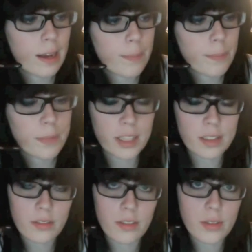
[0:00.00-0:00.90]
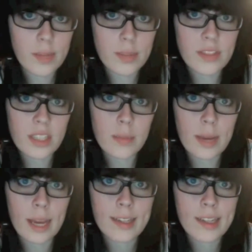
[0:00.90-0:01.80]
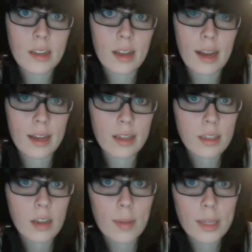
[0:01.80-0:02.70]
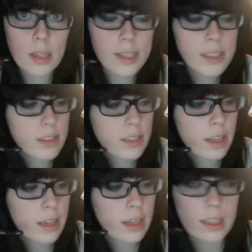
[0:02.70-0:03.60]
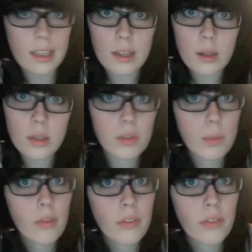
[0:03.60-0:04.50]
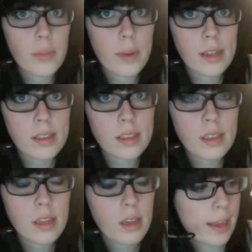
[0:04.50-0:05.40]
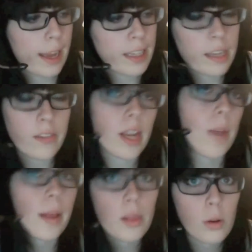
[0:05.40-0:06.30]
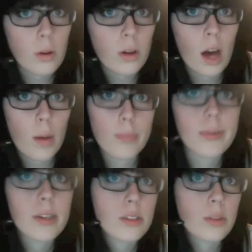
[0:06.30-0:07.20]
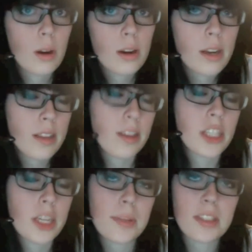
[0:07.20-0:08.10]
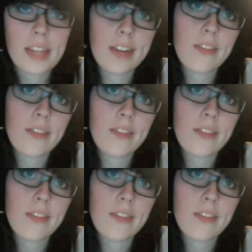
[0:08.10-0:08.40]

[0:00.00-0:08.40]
but the few times I've seen him at Comic Cons, he goes for about $50. And even at my local comic book store, the cheapest I could